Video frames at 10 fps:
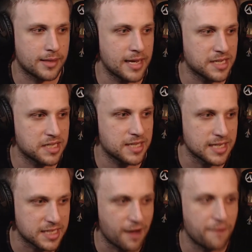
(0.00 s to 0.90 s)
that's the
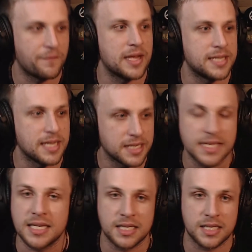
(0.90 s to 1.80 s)
stuff that
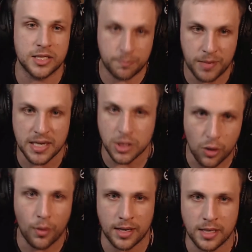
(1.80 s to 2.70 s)
Disney's been
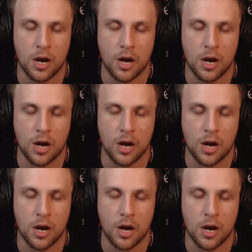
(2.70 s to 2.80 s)
doing,